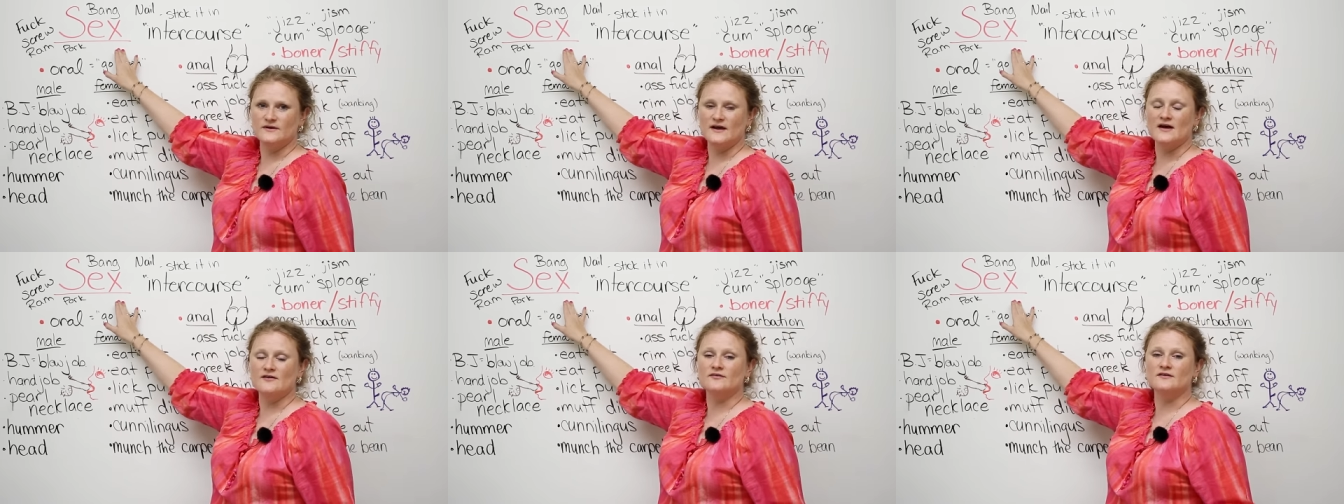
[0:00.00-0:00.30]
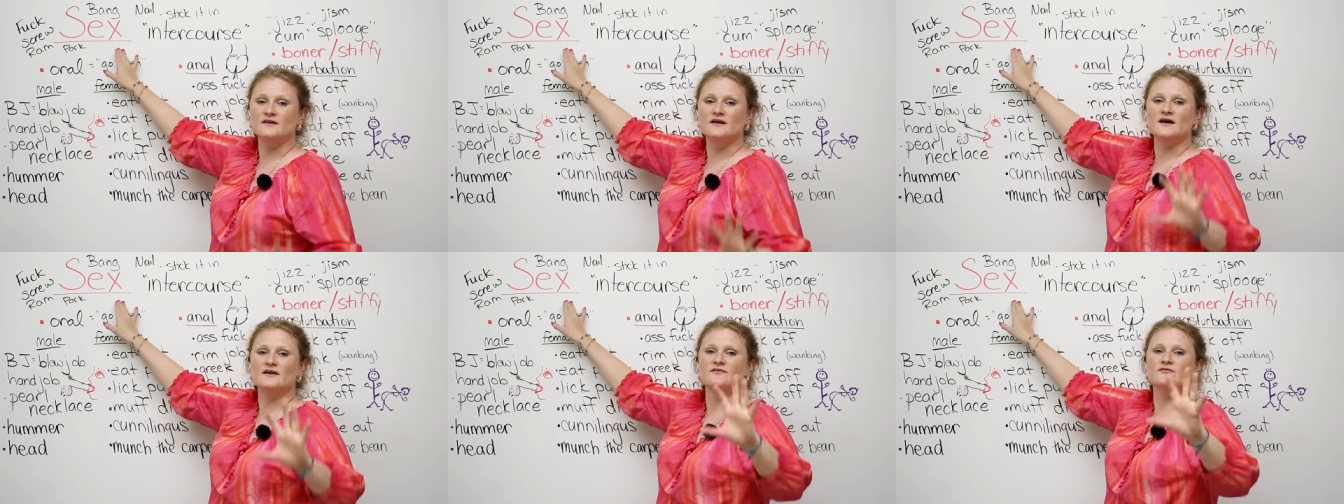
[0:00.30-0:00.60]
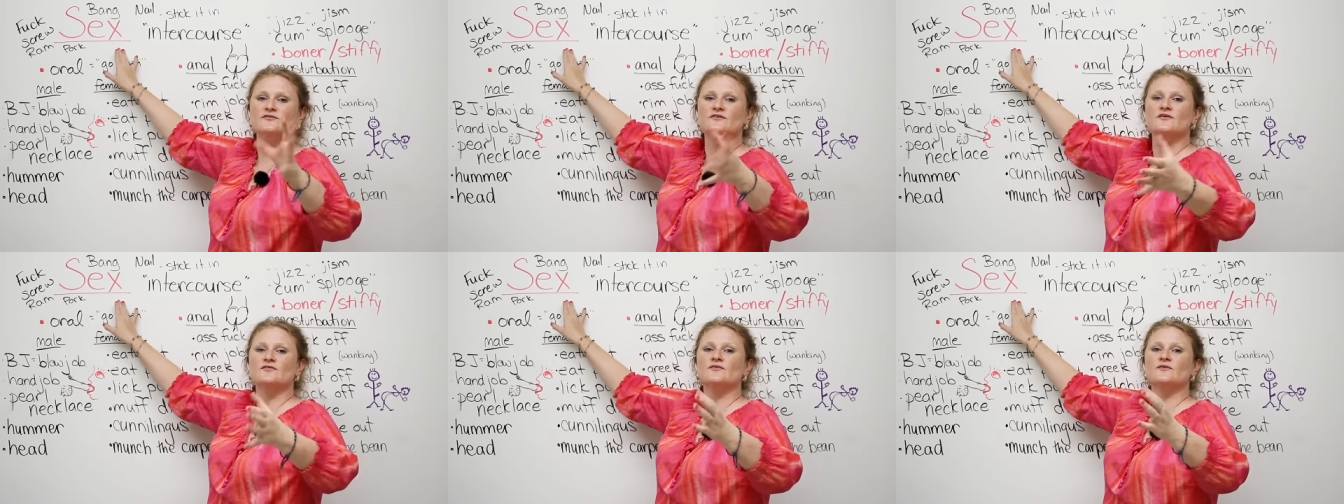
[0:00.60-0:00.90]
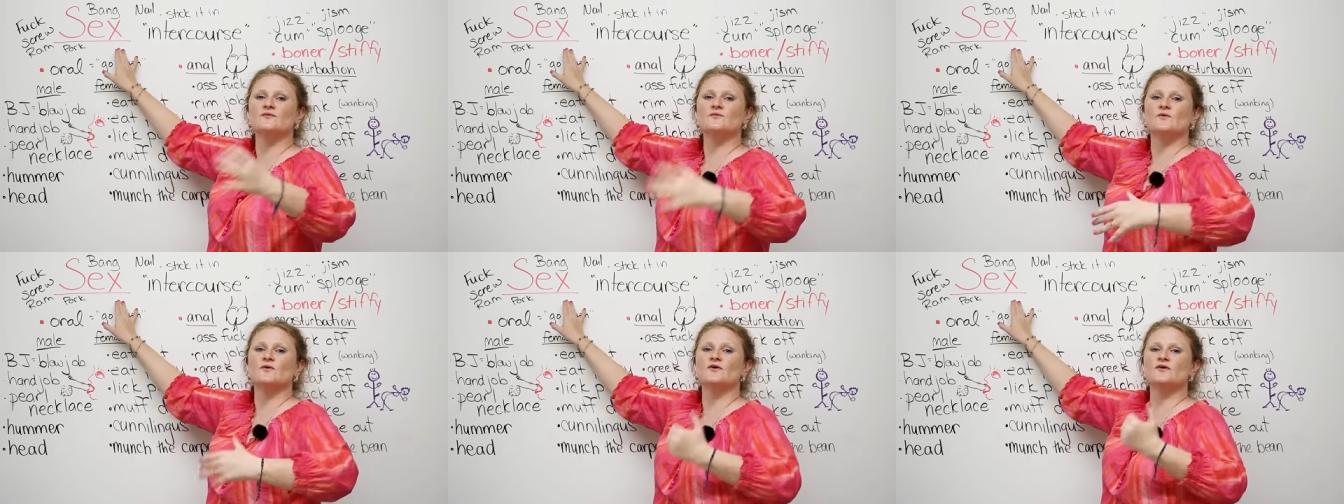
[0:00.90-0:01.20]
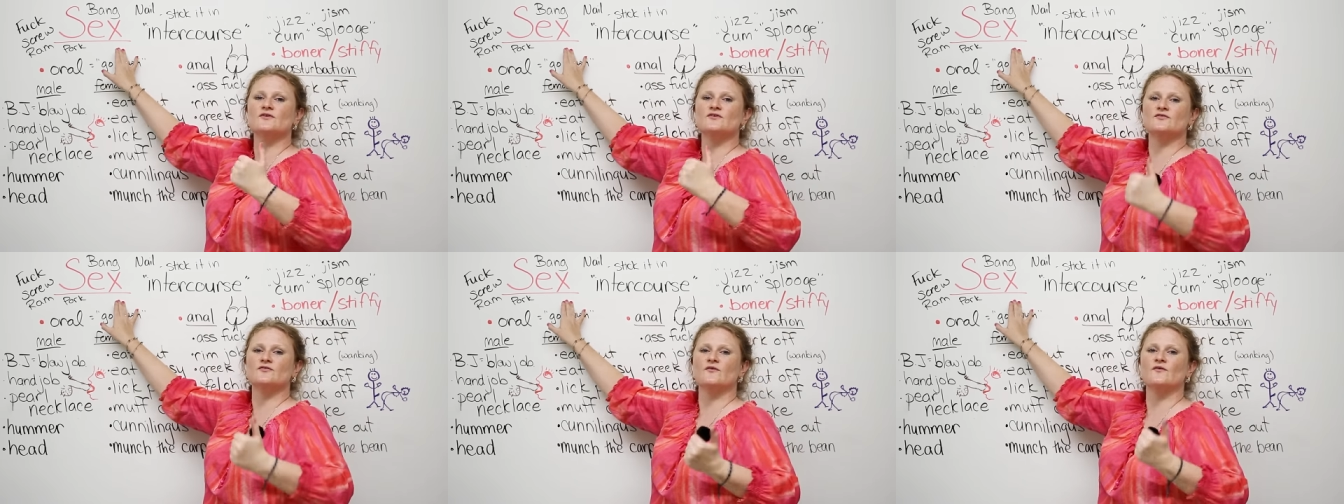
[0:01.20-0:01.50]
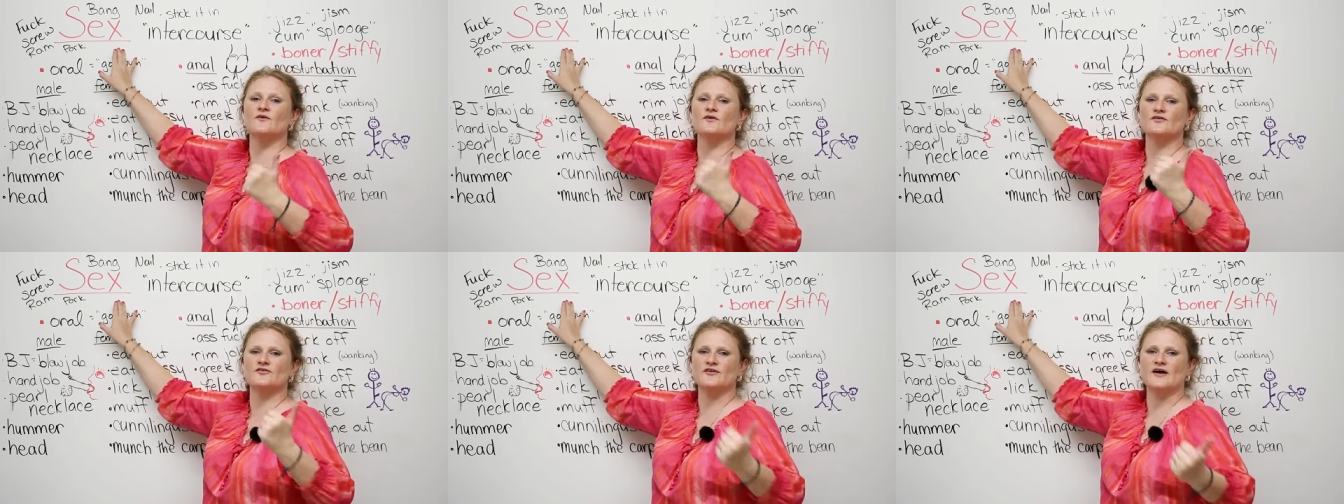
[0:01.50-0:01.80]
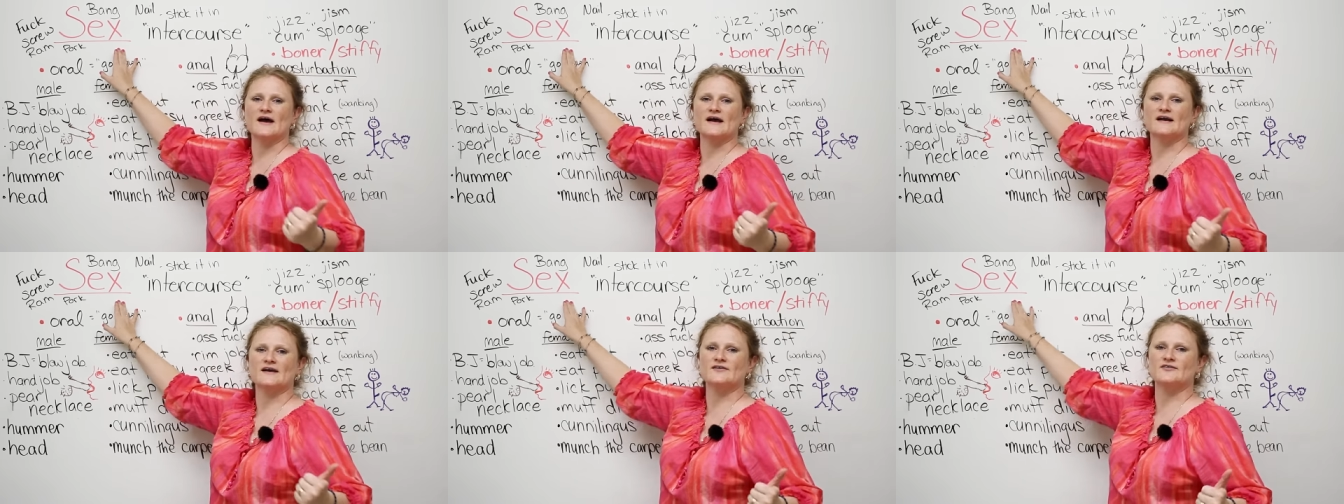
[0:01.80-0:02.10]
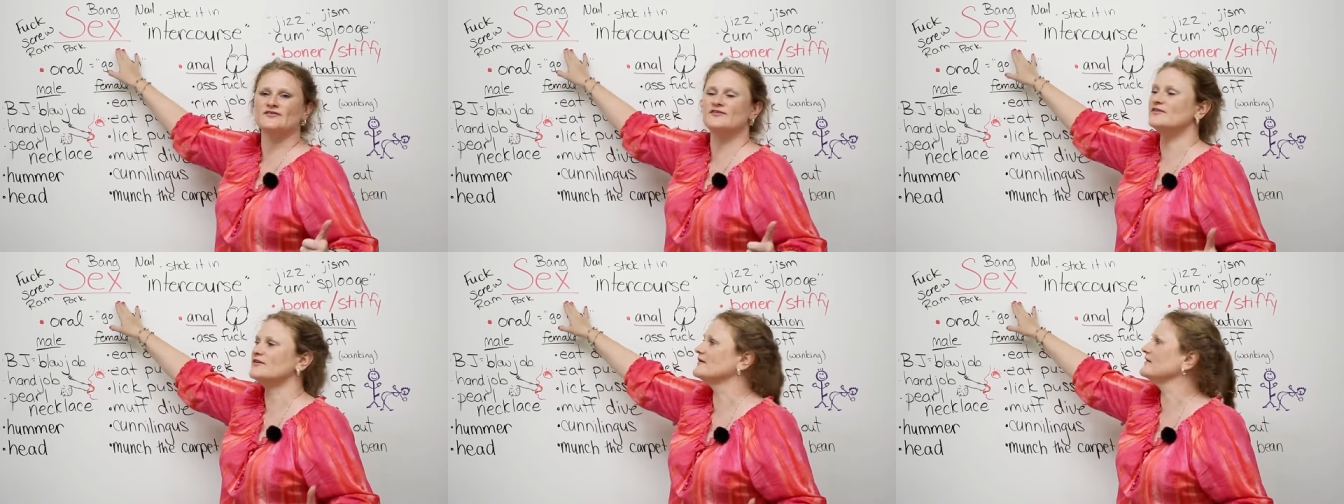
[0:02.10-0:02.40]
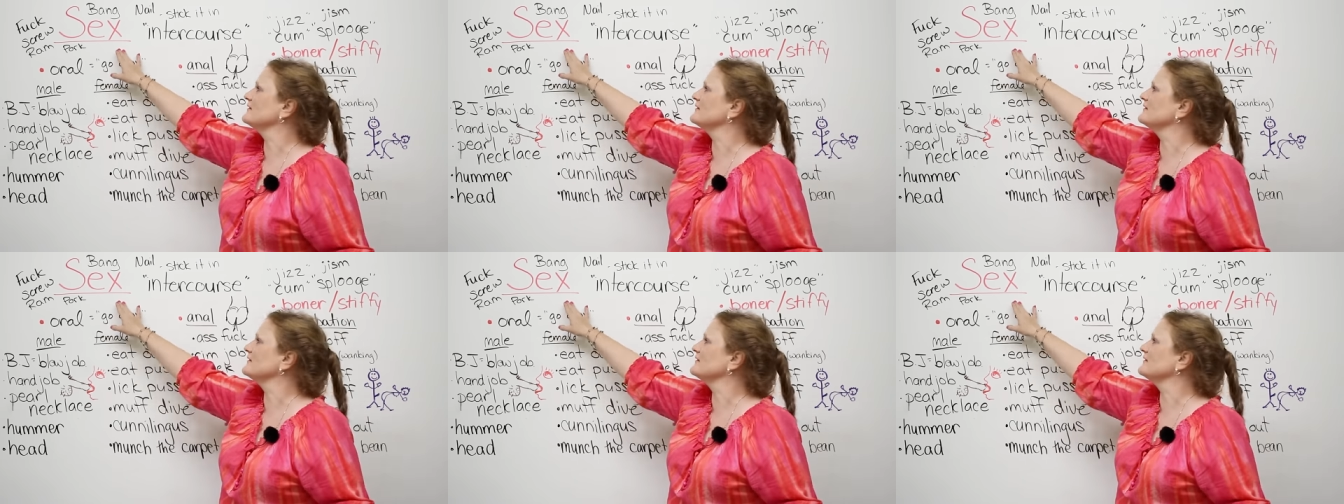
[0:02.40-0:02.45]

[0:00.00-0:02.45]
we have a lot of different words for sex.